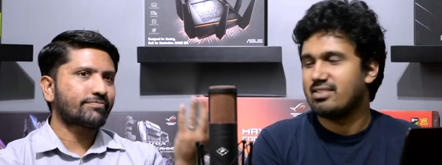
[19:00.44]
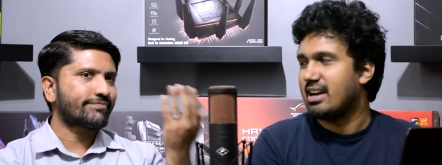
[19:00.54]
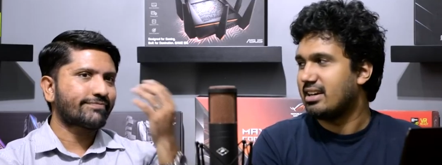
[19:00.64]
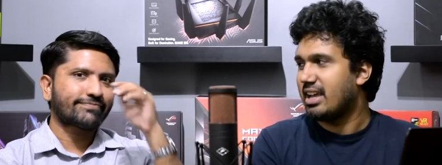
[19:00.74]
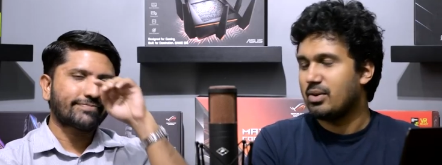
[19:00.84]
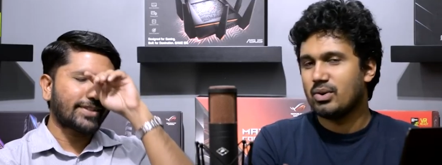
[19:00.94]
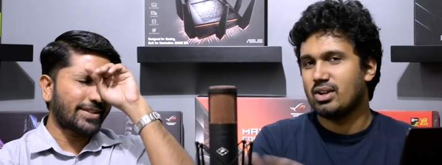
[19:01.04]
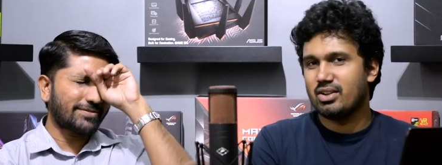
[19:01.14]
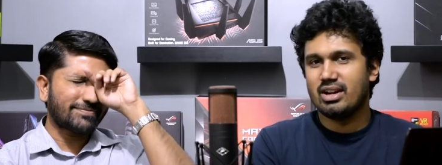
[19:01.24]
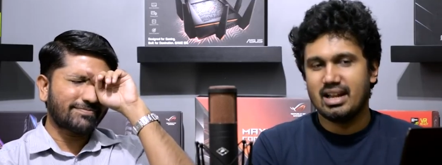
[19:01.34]
Speaker 1: 8700K
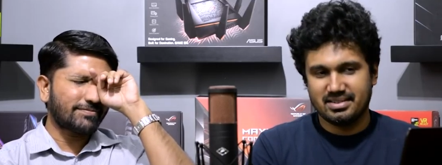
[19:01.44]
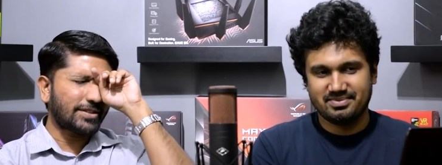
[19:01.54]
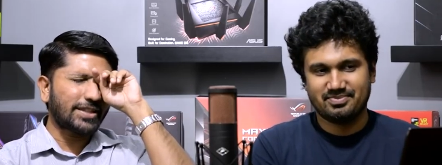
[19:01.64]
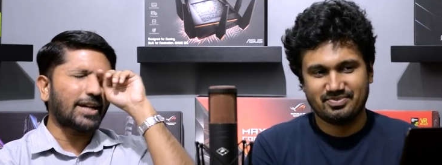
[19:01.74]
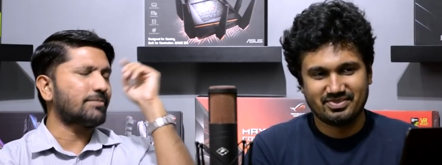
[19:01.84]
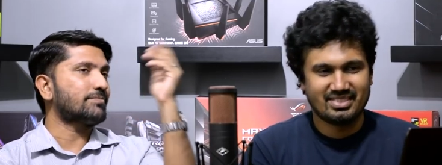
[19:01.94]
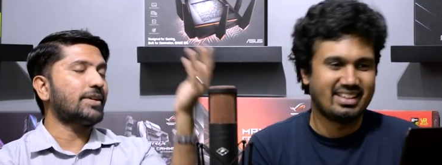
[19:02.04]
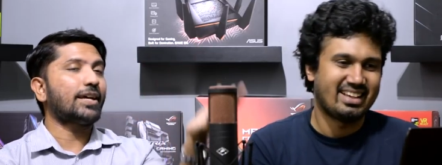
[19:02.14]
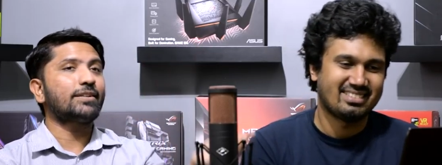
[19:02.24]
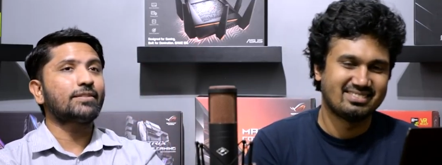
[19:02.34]
overclock, you're done. Yeah,
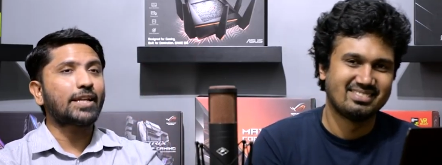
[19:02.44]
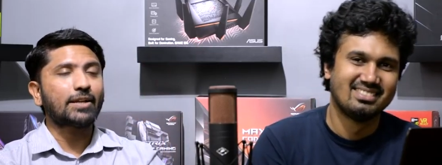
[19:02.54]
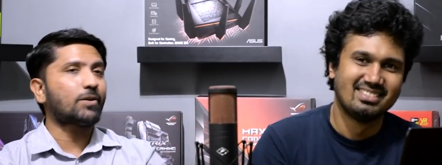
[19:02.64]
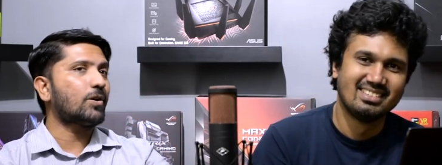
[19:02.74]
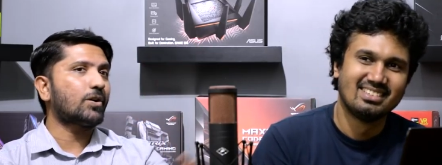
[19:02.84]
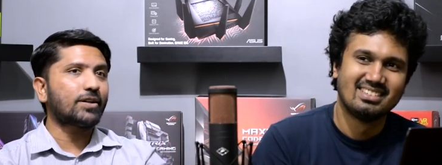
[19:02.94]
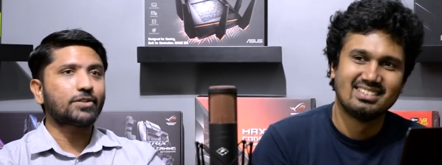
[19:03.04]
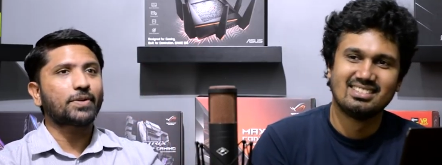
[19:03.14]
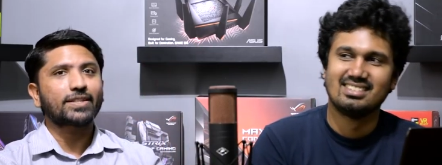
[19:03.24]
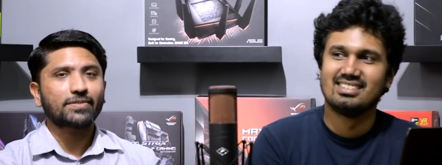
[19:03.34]
and, and uh, or a
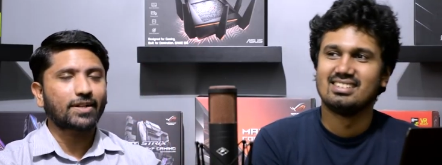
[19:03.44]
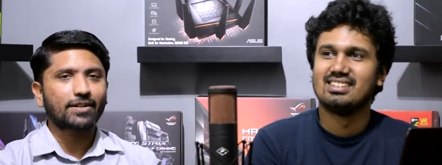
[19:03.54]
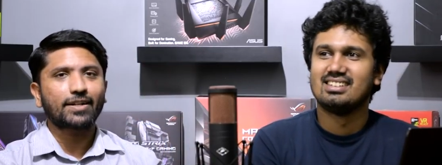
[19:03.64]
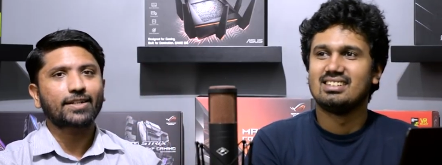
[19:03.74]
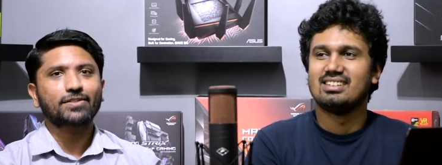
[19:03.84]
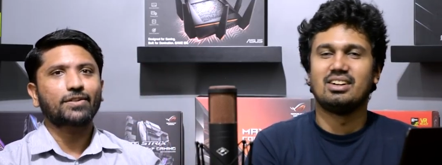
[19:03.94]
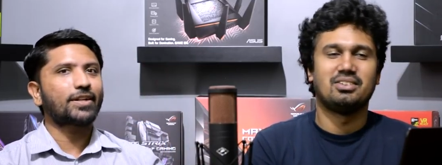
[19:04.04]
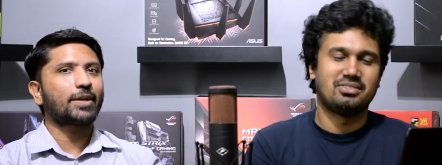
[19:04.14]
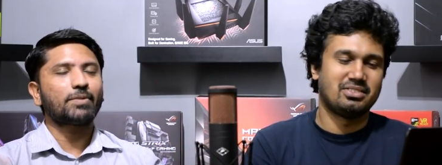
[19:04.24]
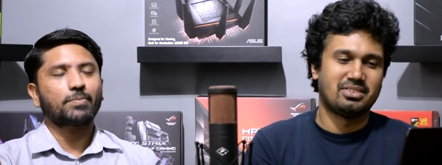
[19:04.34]
2700X or oh,
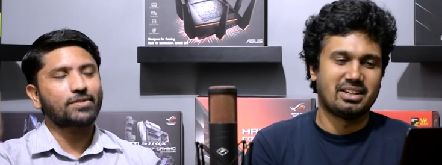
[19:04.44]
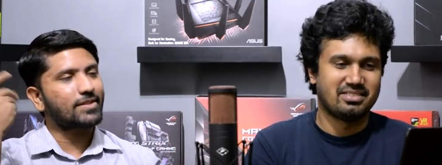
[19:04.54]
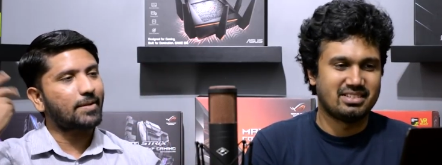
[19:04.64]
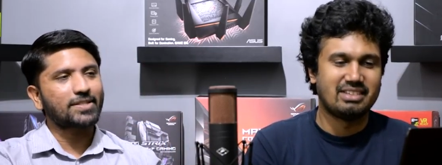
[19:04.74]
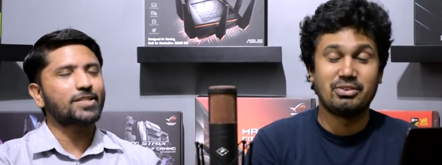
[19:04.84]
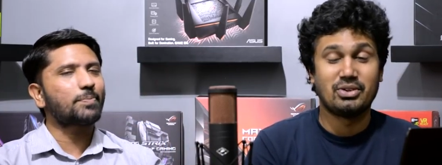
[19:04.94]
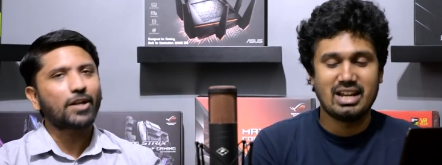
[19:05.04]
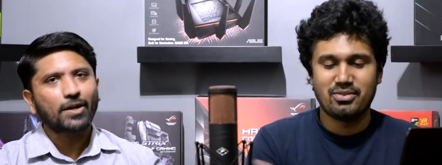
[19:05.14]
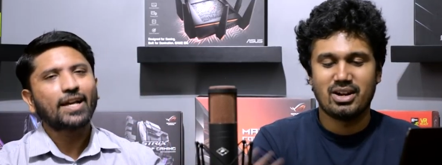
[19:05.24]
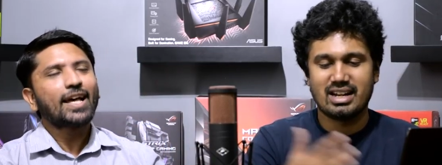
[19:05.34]
an AMD processor. If just you really
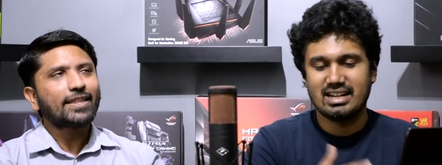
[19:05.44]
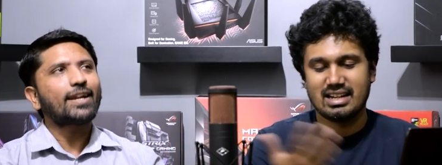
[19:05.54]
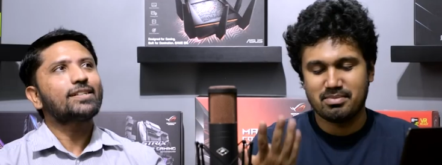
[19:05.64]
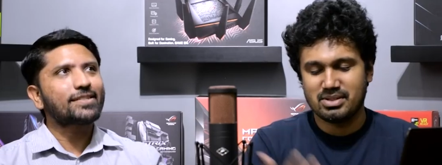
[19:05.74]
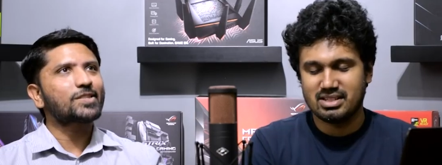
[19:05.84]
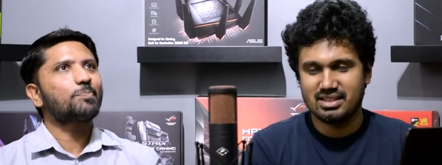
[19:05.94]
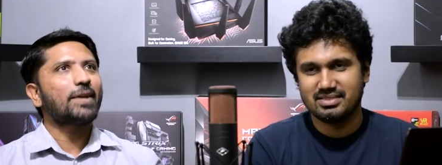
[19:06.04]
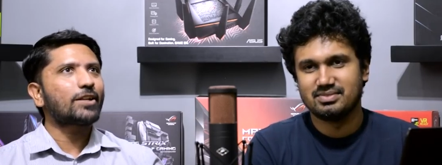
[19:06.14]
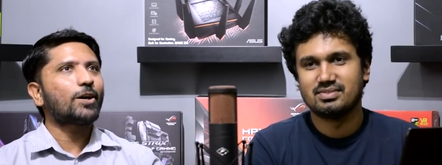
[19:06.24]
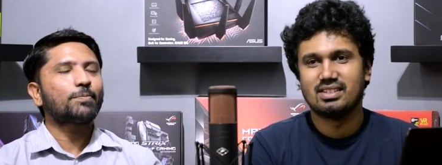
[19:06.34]
better, want Intel There are just
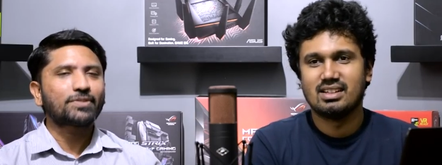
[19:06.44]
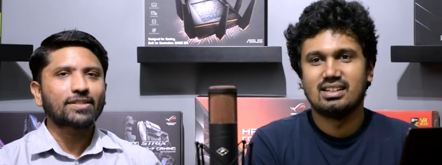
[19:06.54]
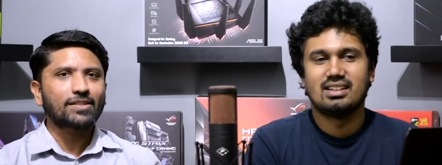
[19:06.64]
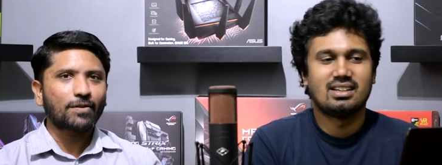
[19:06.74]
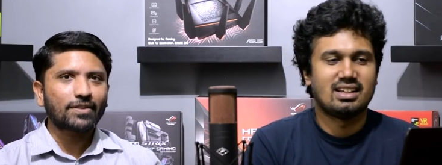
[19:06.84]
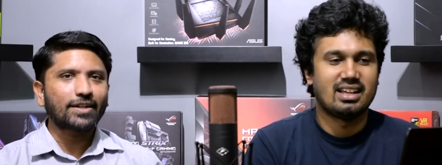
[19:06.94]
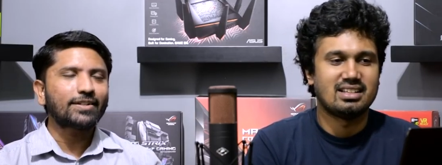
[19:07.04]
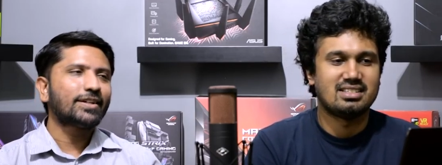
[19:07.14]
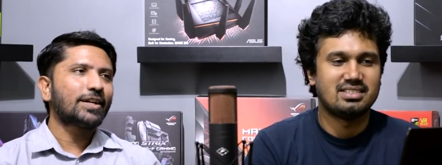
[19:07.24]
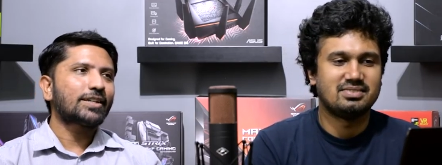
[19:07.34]
better options out there.
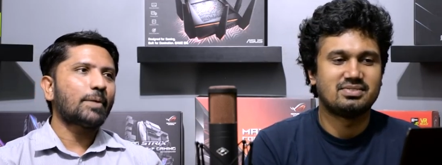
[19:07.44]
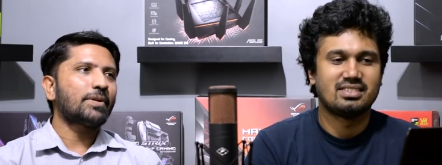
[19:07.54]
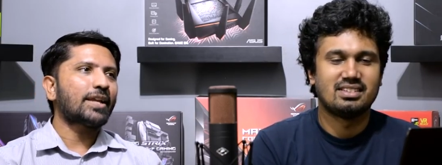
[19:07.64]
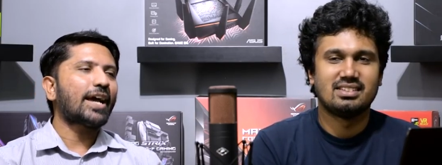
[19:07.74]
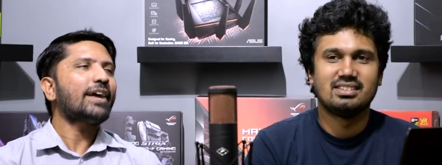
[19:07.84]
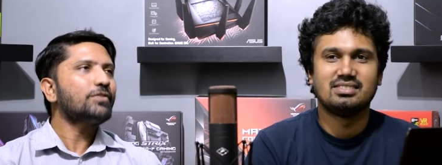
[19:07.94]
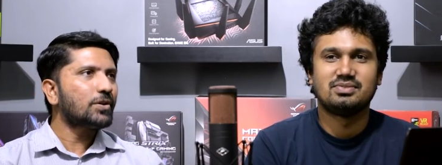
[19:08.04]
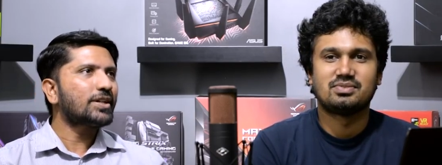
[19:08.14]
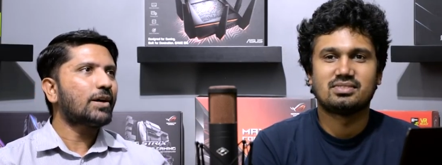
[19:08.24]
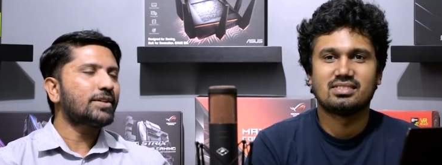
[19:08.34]
Yes. I mean, I have
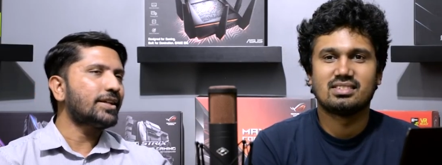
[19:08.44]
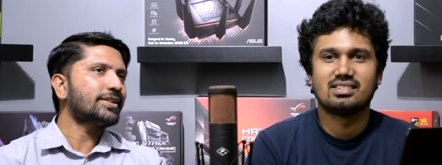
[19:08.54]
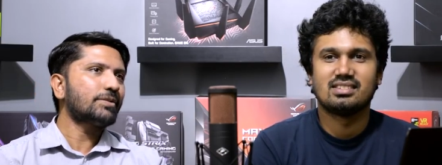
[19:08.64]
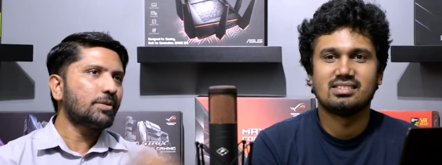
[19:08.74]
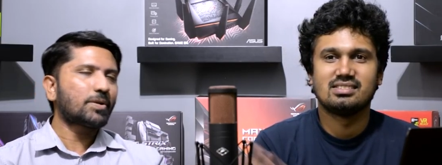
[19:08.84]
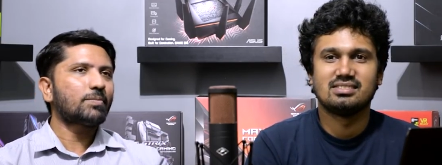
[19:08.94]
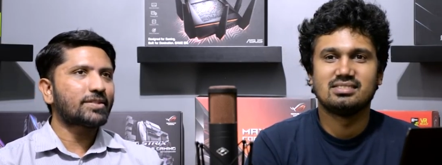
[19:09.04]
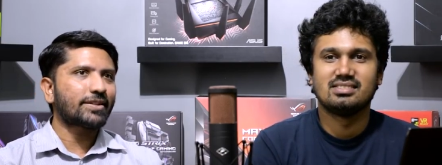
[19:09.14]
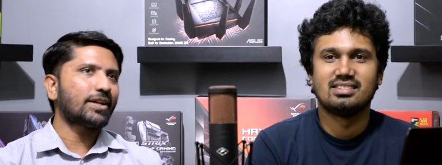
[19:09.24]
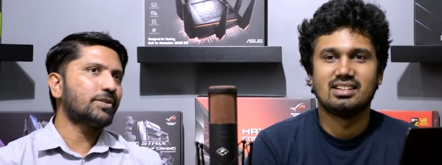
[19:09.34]
no doubt Intel will probably
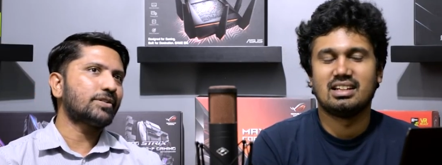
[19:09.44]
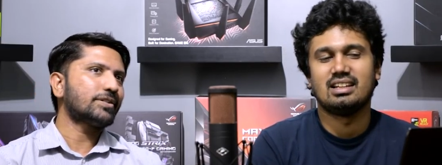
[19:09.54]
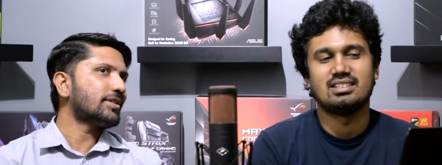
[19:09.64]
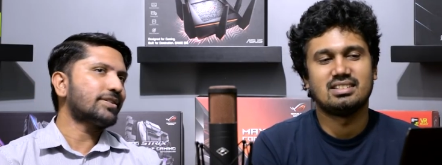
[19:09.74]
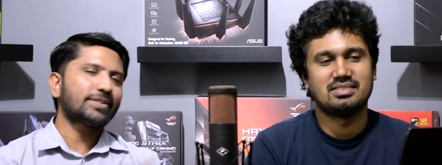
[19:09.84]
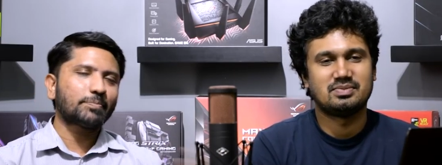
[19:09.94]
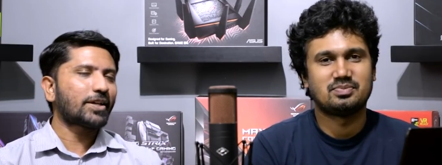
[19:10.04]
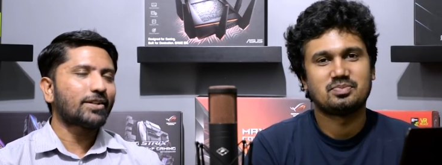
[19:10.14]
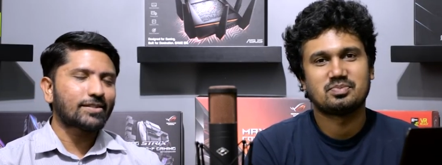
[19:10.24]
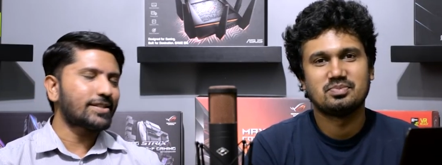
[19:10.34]
sell out yes.
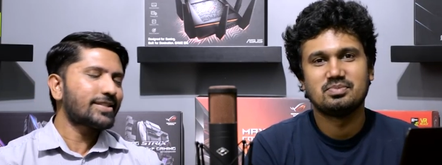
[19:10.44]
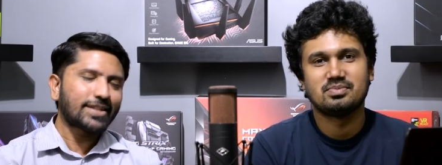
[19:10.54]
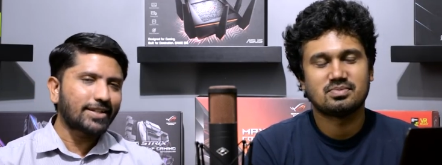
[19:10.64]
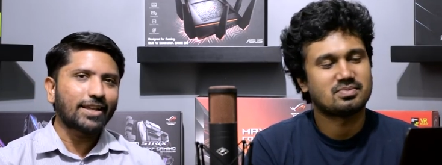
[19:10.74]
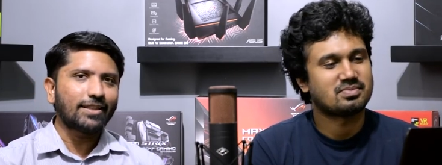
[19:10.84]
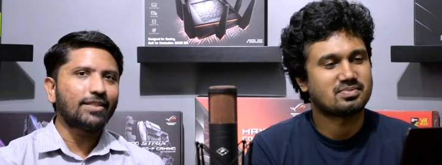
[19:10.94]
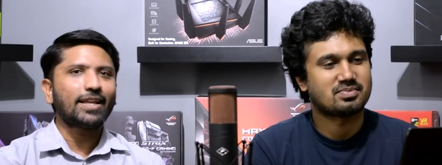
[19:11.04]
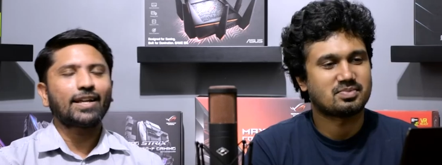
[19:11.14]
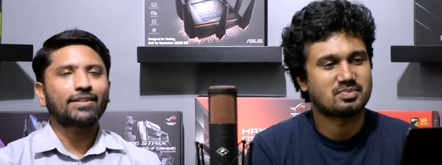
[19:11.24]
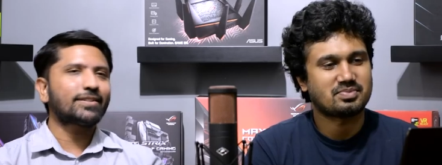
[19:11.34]
because it's Intel
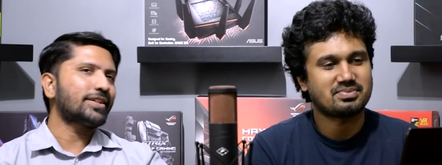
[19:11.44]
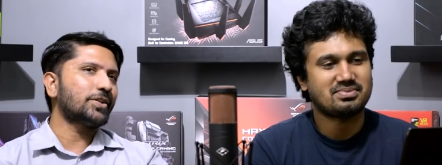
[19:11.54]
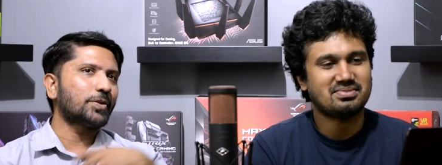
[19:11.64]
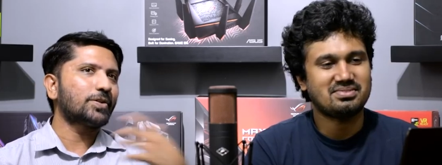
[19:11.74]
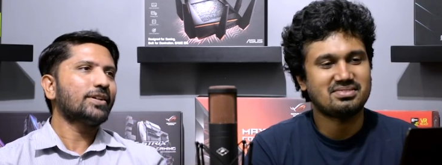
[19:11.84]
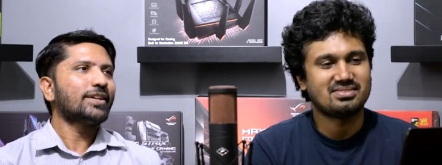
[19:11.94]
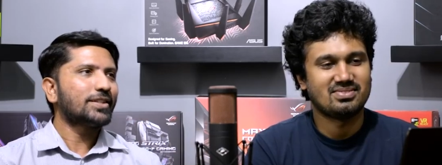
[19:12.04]
and, you know,